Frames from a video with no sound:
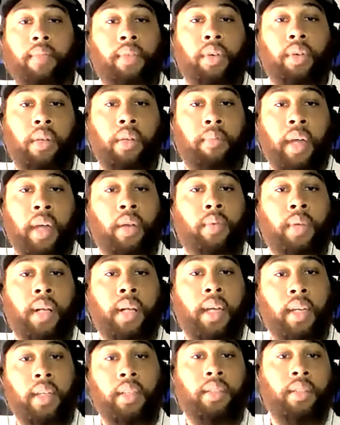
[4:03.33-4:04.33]
even going to matter when
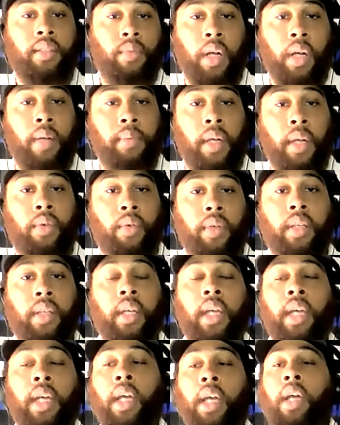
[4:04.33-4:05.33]
I get to where I'm going.
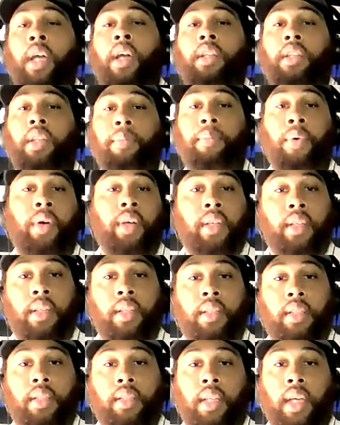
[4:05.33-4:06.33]
The point
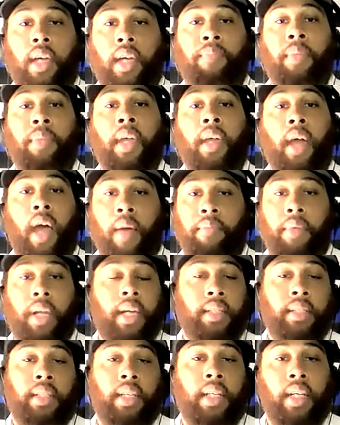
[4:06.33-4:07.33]
is that I'm
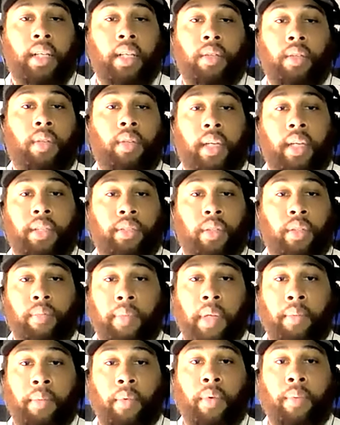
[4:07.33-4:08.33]
not saying I don't like certain
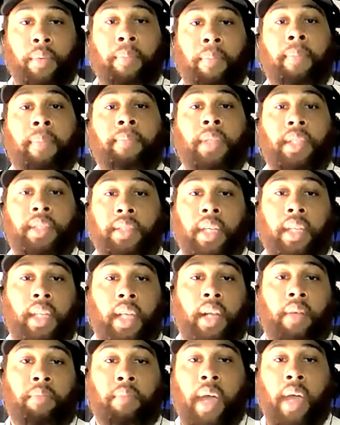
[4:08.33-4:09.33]
people to say
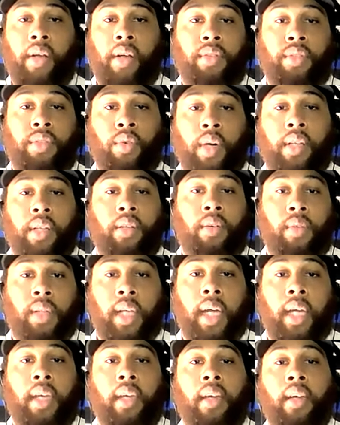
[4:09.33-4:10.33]
that it matters who I don't
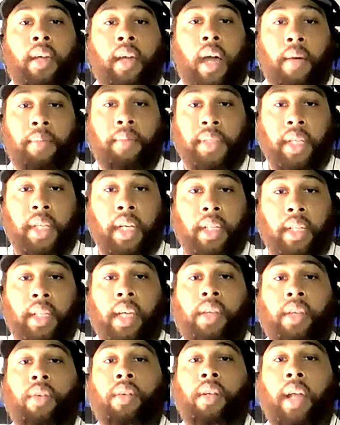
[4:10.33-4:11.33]
like. I'm saying
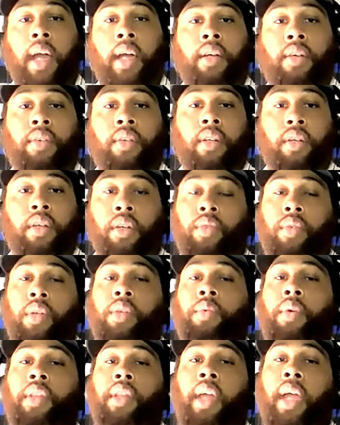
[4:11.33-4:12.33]
that you're not going to agree
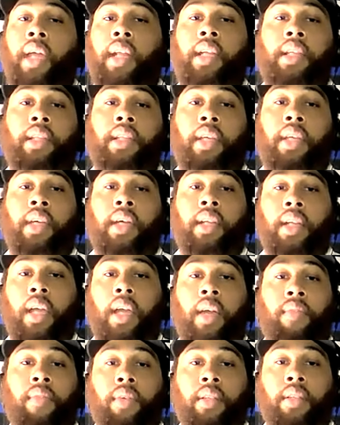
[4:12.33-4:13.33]
with anything and
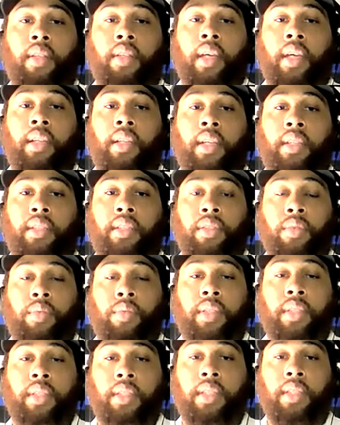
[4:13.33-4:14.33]
everything that
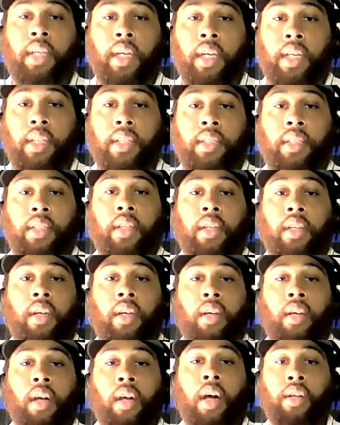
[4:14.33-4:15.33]
someone says
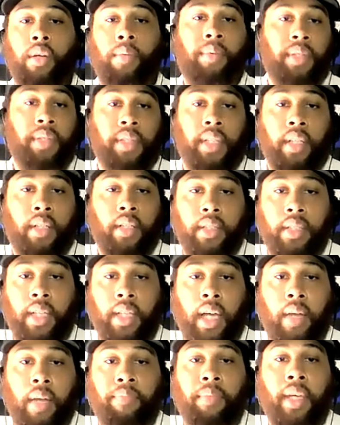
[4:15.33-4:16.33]
100% of the
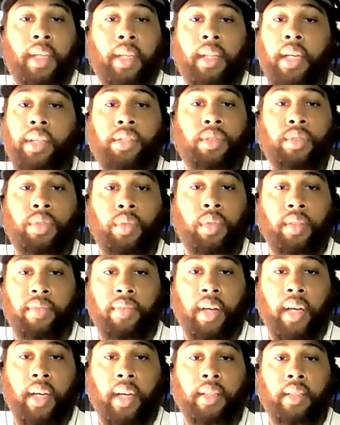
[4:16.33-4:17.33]
time, and that's truly
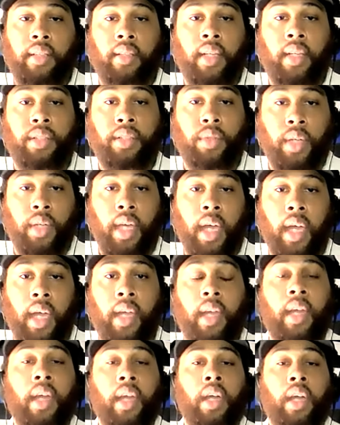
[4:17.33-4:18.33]
fine. That's okay.
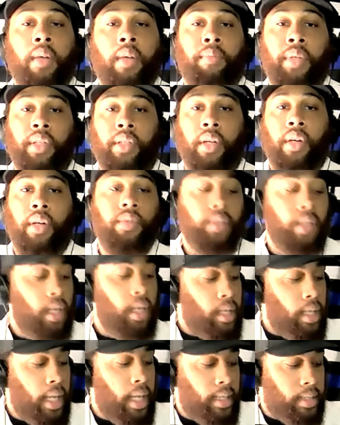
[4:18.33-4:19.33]
But don't,
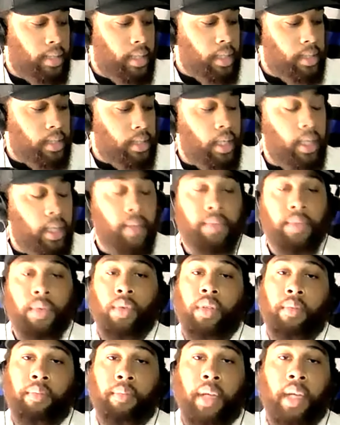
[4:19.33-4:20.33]
as they say,
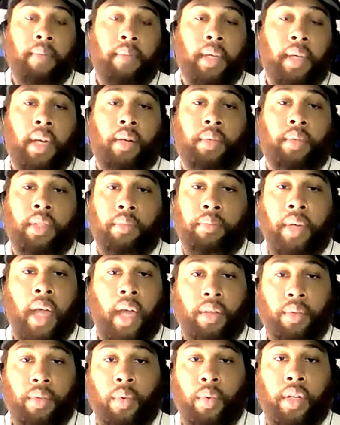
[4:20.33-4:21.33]
throw the baby out with the
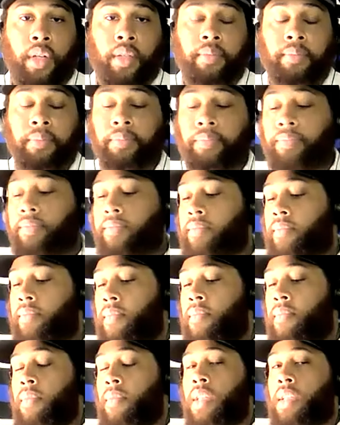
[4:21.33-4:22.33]
bathwater.
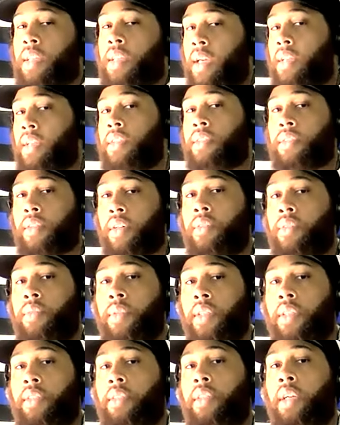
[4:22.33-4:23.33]
Candace
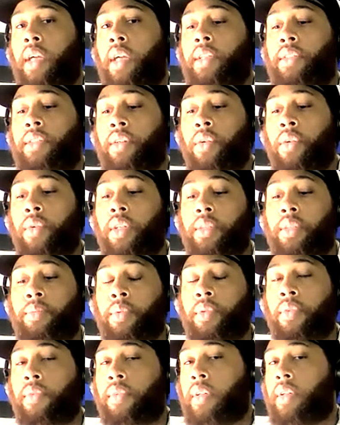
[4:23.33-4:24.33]
Owens has always
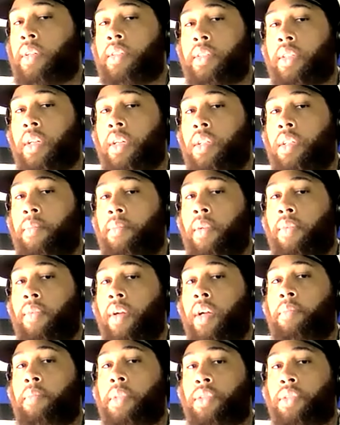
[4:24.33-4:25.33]
proven herself to be
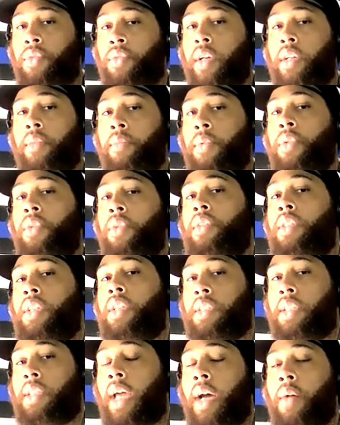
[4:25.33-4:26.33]
very much credible.
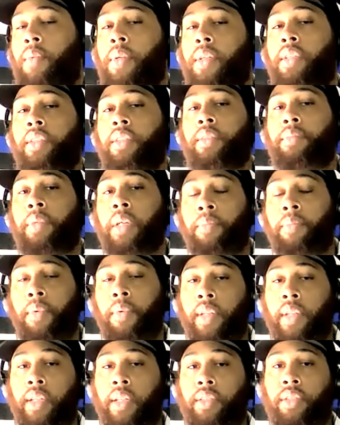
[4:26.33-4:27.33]
She's not one of those people
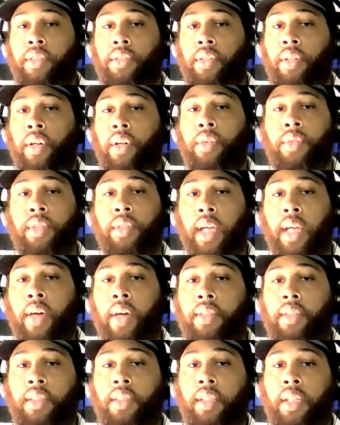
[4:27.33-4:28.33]
that just goes
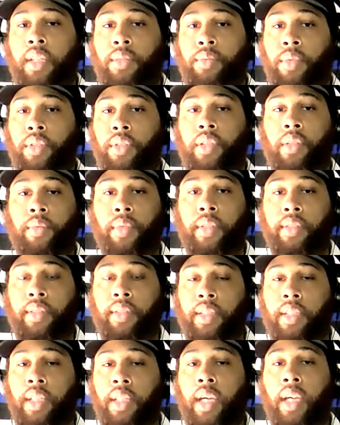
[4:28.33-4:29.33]
out and says what she wants
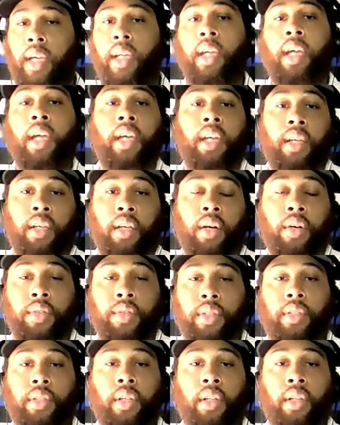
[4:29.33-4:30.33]
to say,
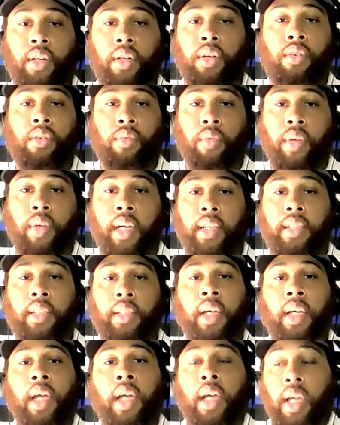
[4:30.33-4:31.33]
goes on a long rant,
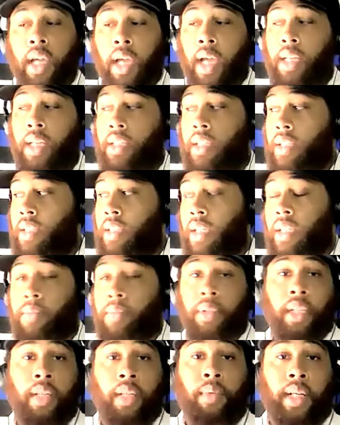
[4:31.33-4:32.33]
and just says,
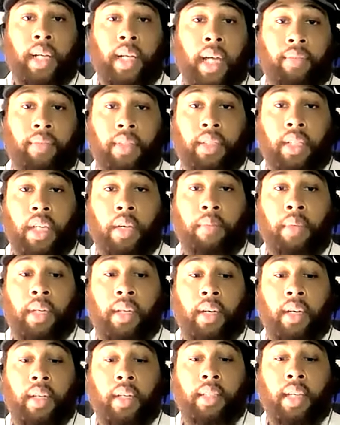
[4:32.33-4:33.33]
believe what I have to say,
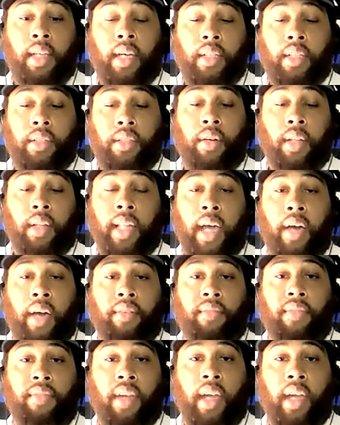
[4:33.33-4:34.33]
because I can talk loud
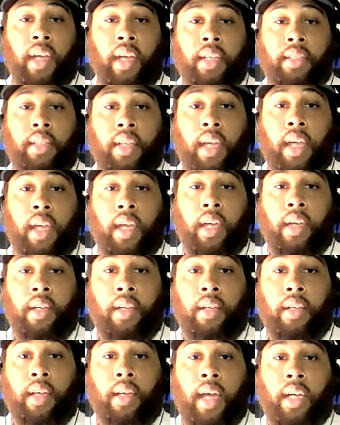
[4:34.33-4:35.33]
and fast
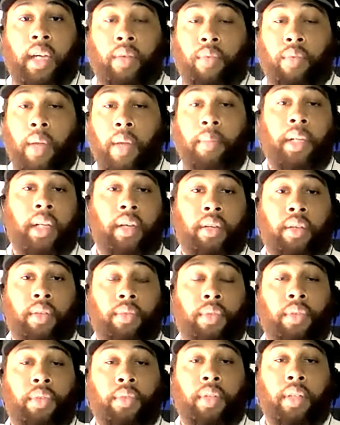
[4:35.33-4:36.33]
and I can ram it down your
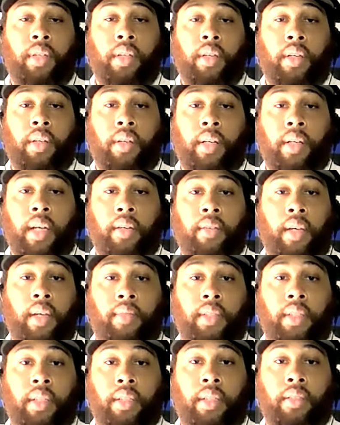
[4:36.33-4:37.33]
throat and you're not going to have
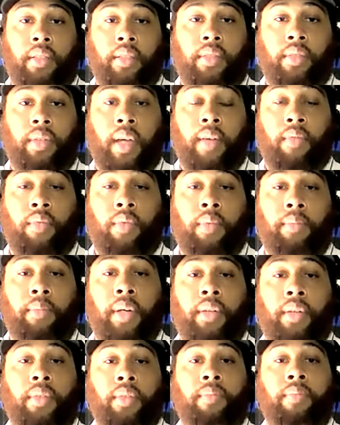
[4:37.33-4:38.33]
a chance to have a
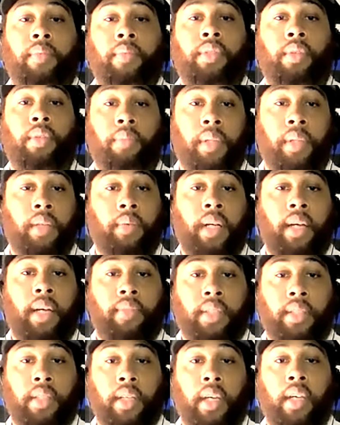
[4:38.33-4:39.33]
rebuttal. So believe what I have
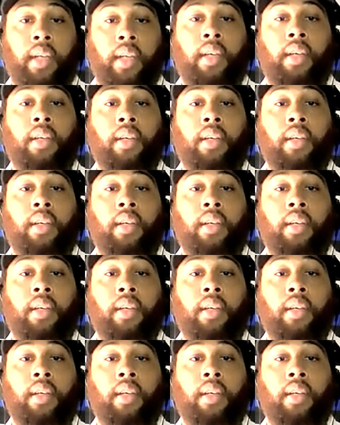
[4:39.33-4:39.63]
to say.